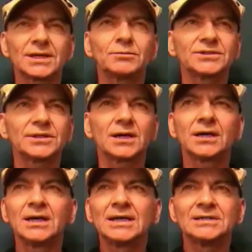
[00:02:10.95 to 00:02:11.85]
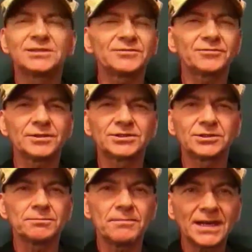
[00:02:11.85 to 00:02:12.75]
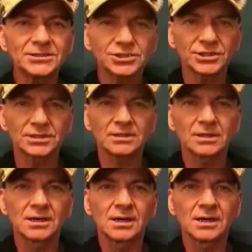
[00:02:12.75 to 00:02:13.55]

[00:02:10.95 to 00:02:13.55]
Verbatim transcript: I was in a different dimension